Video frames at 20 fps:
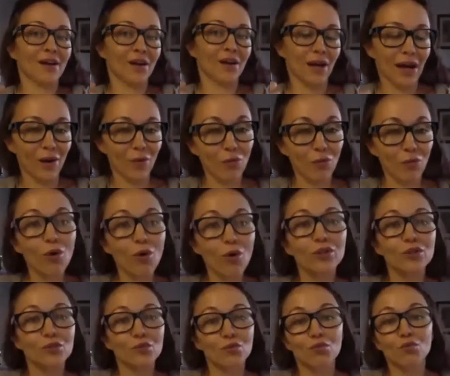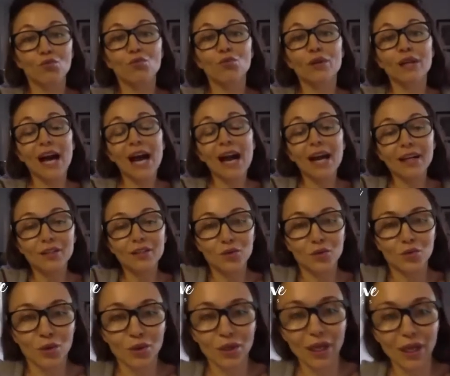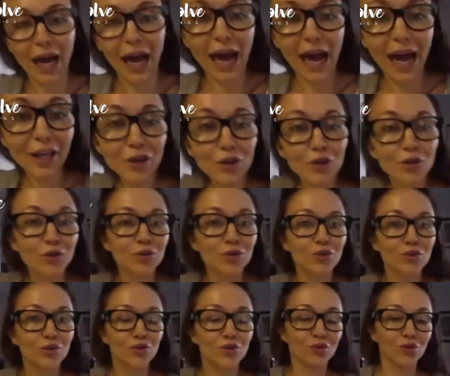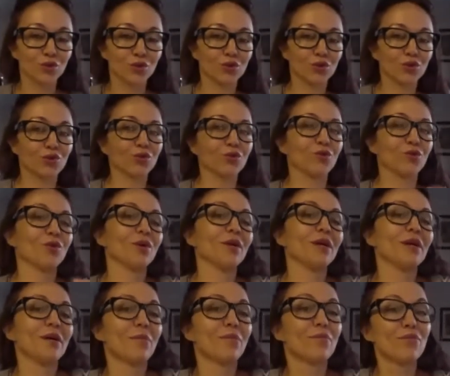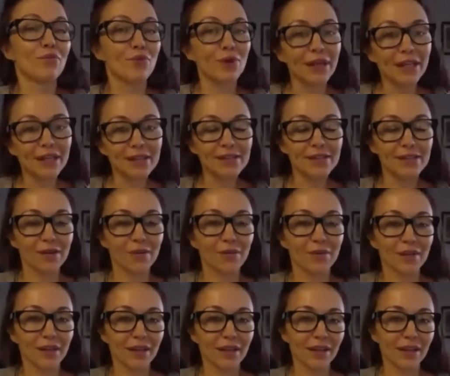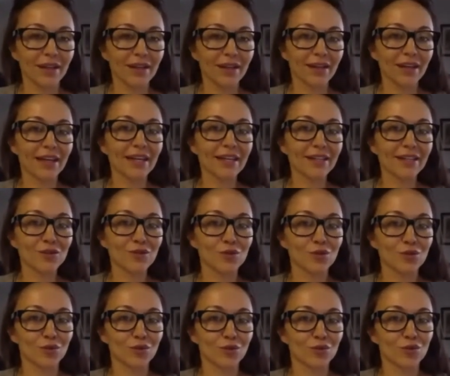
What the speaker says: what would I do, what I could do to bring something into, to